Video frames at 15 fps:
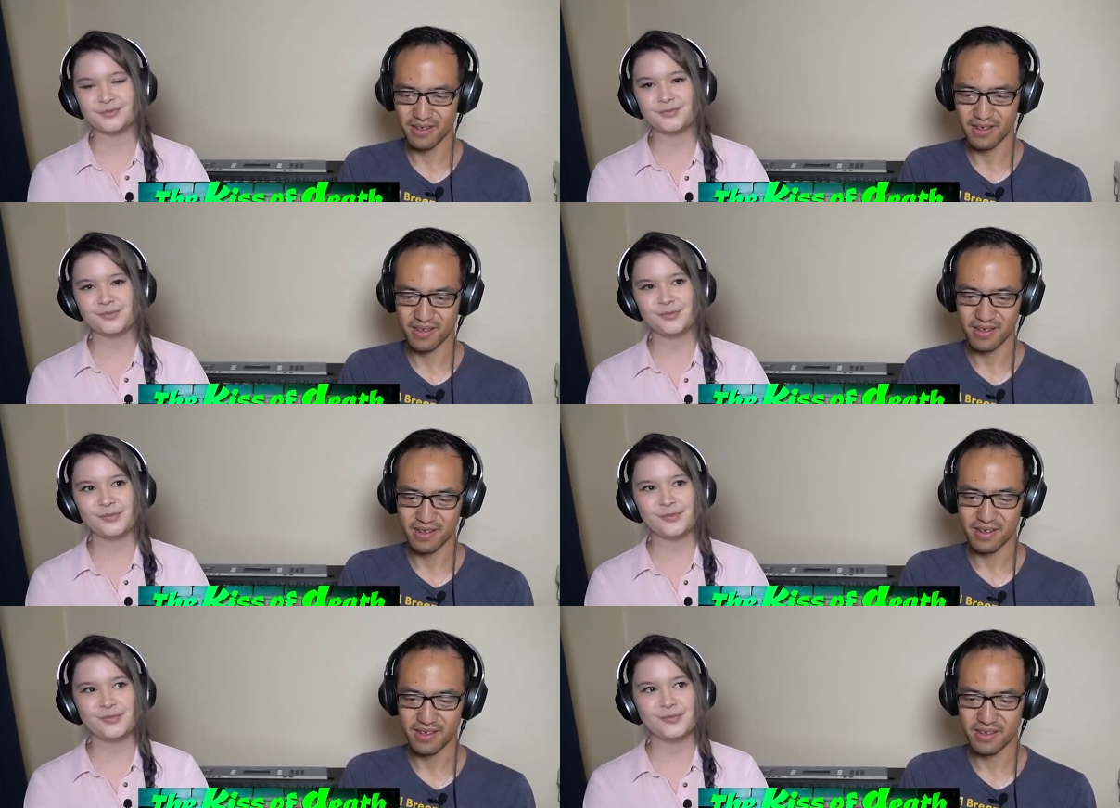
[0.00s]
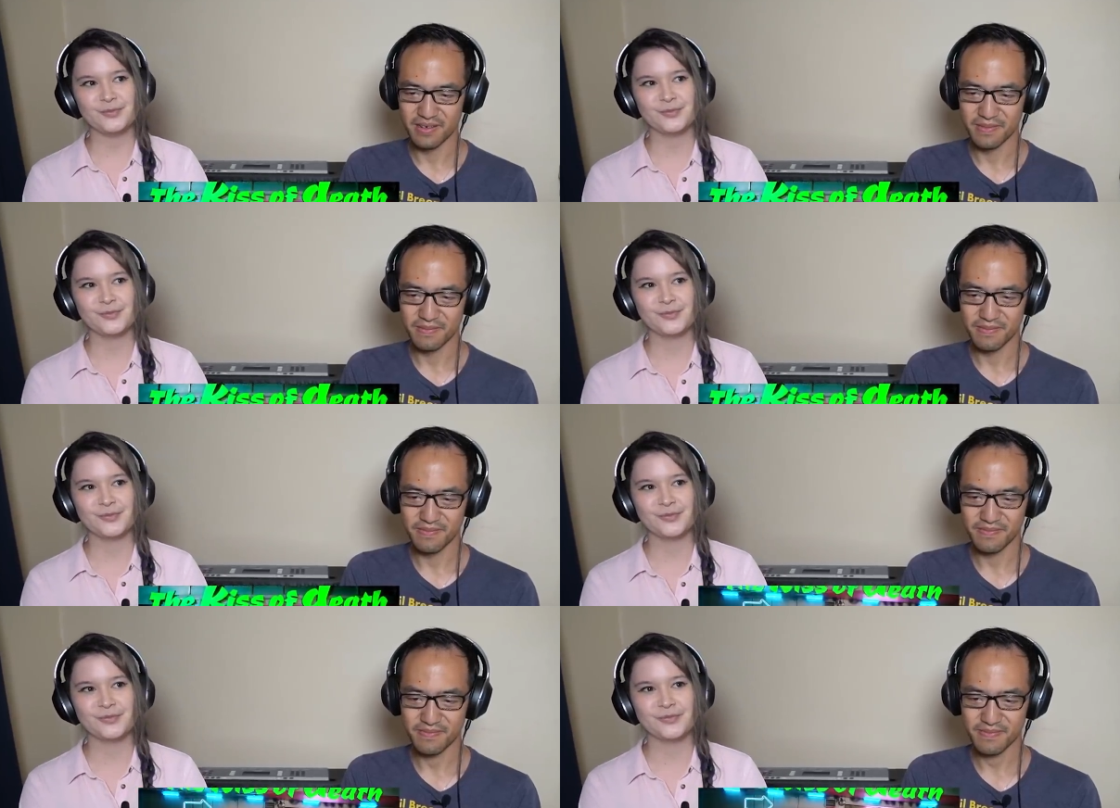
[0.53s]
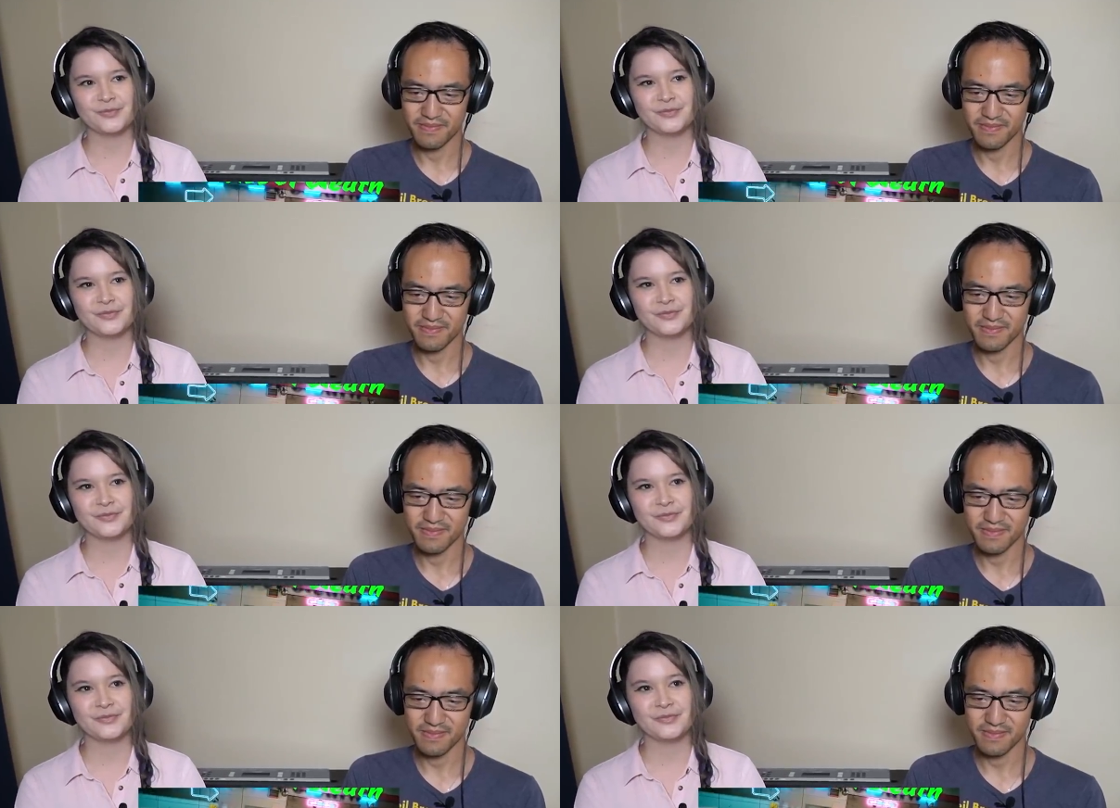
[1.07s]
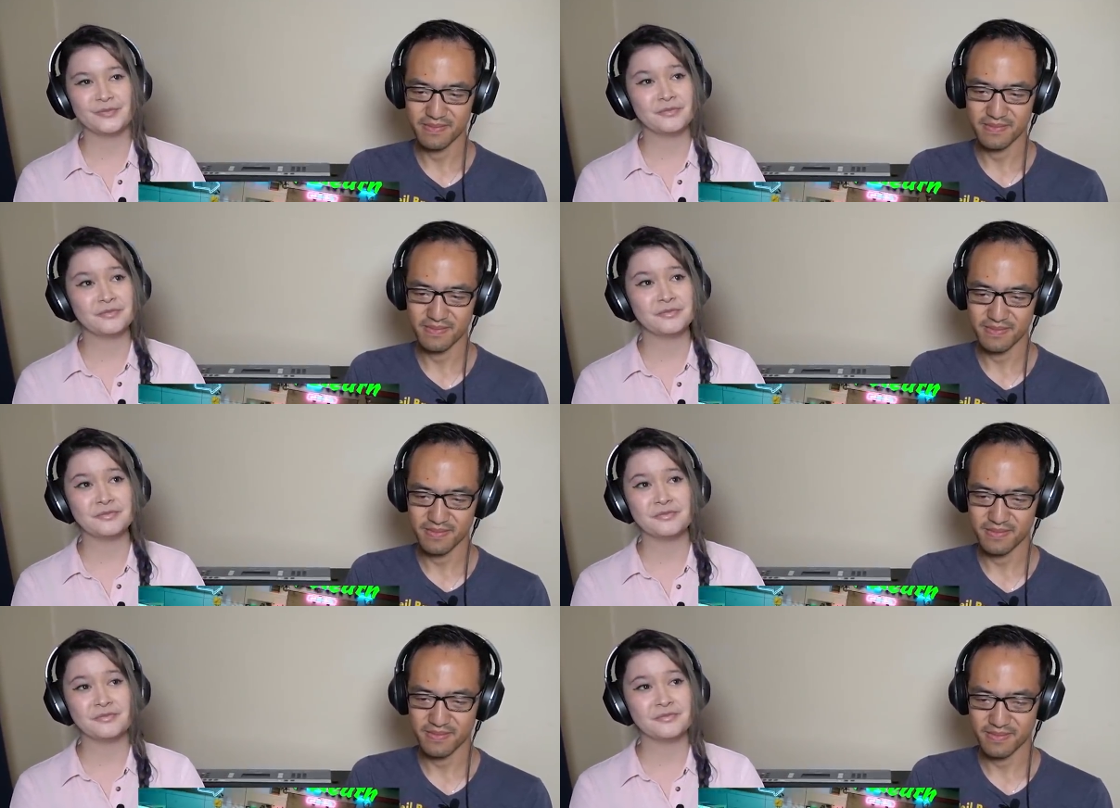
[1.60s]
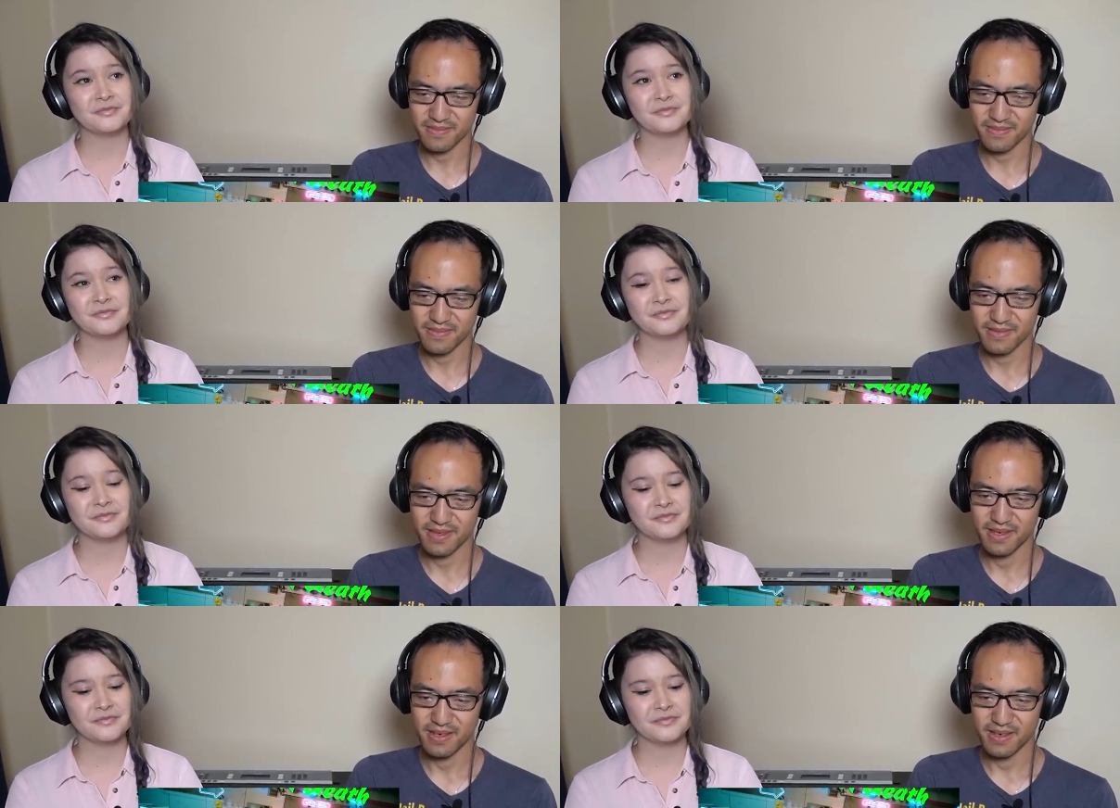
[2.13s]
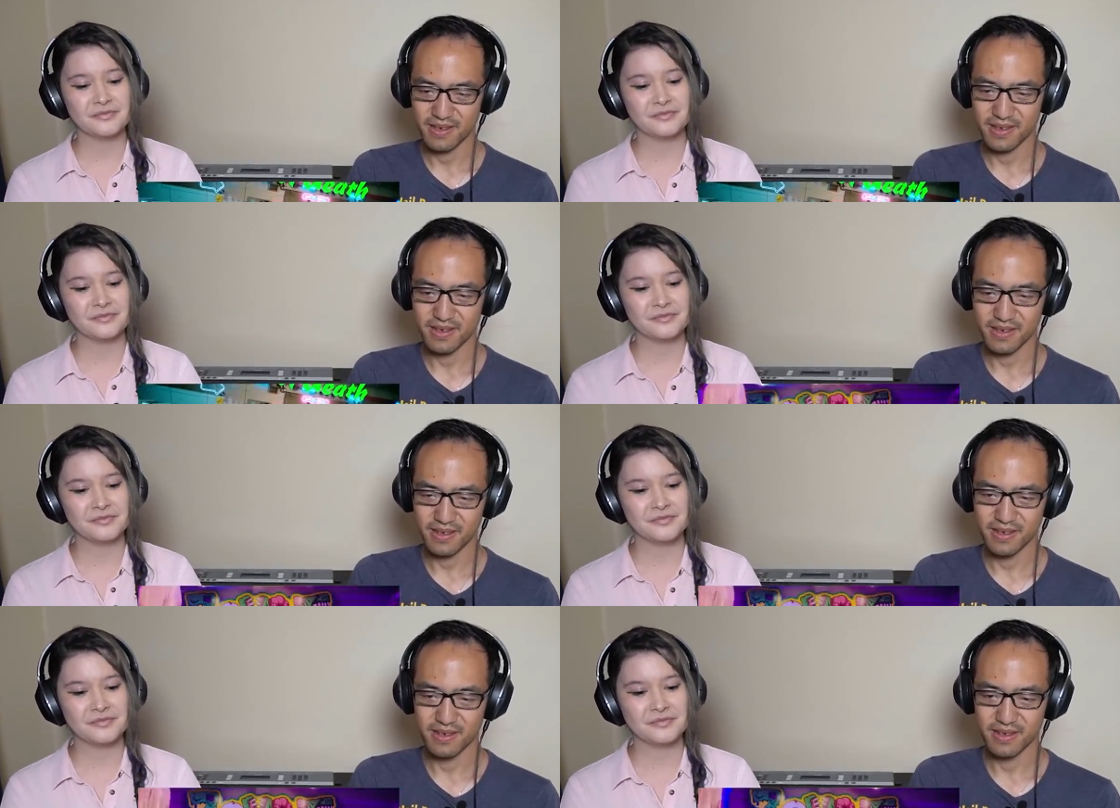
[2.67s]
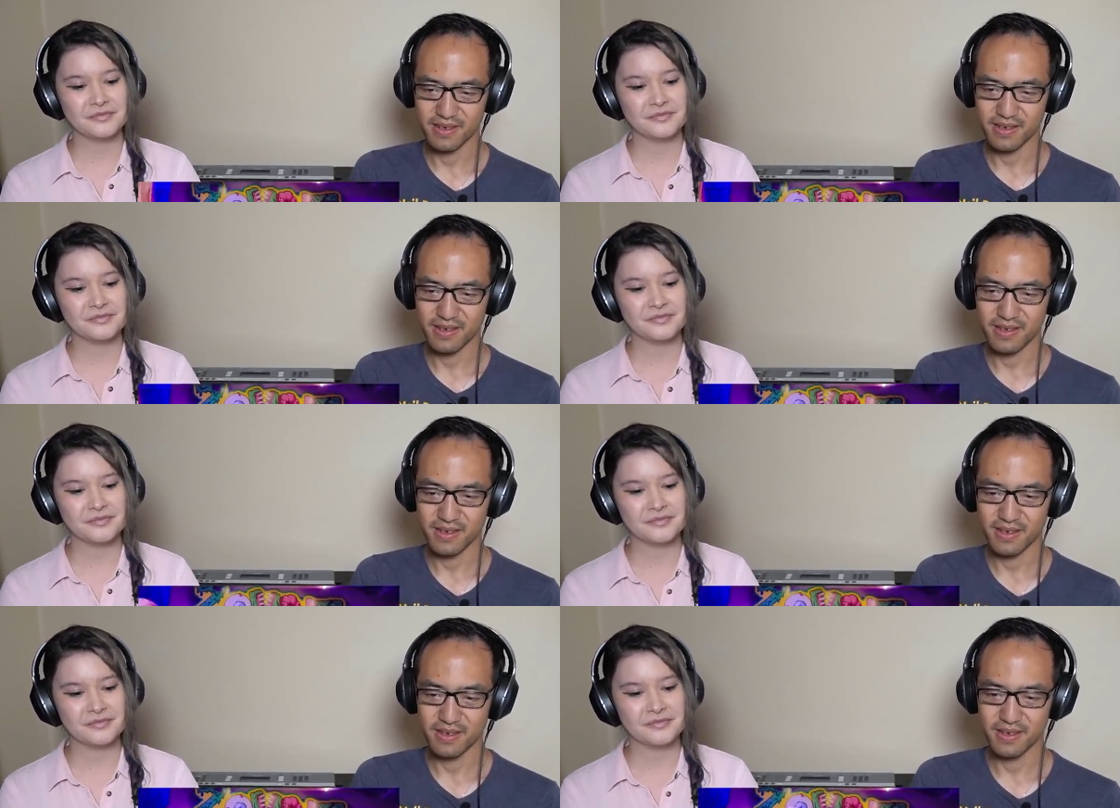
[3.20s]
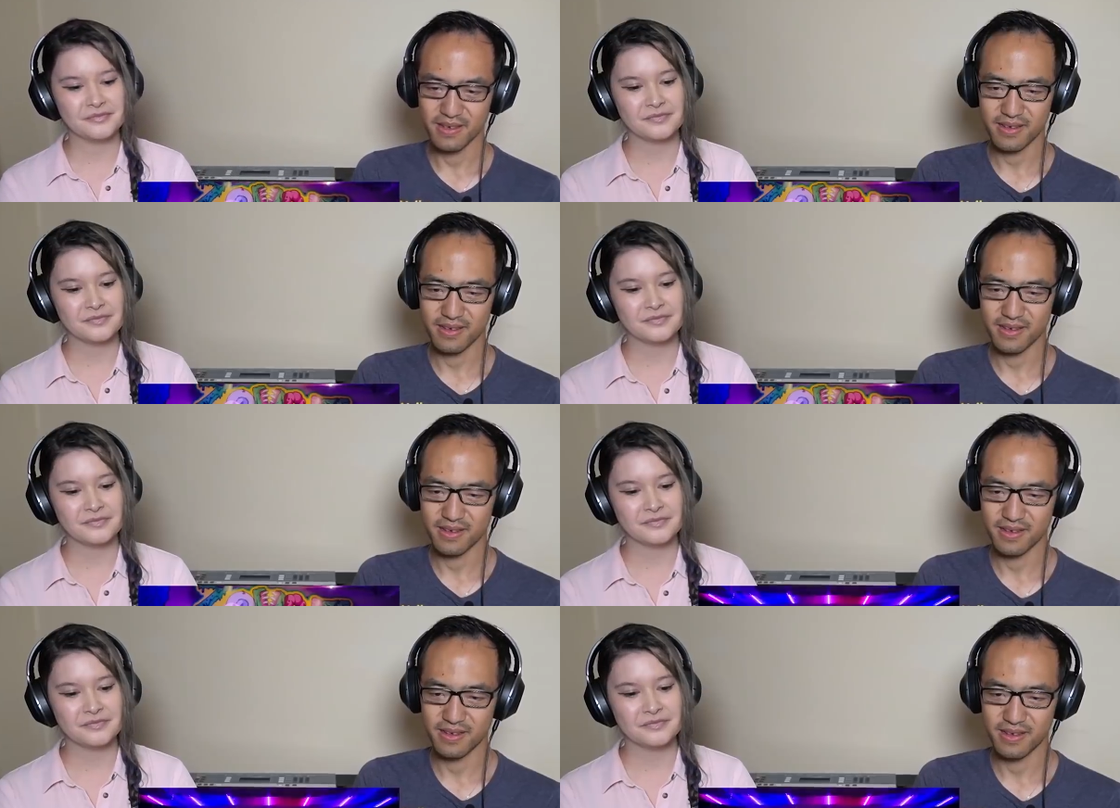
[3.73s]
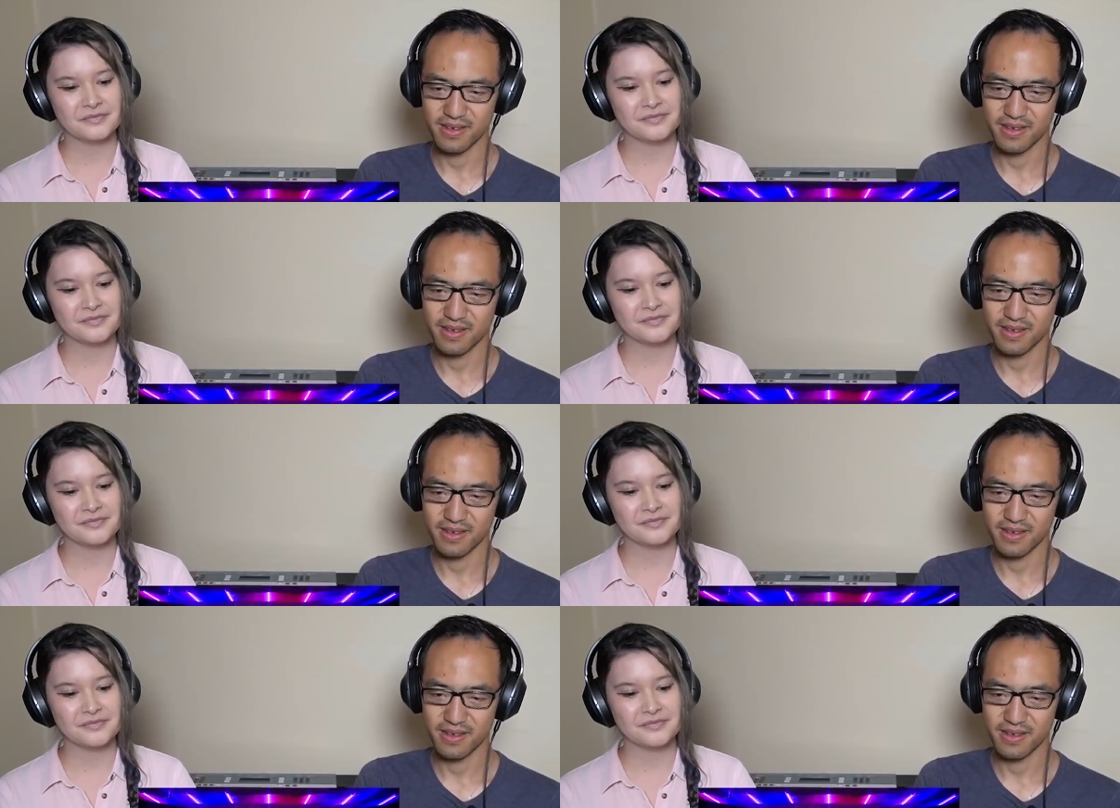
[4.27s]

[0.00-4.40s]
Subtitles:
No one is speaking in this clip.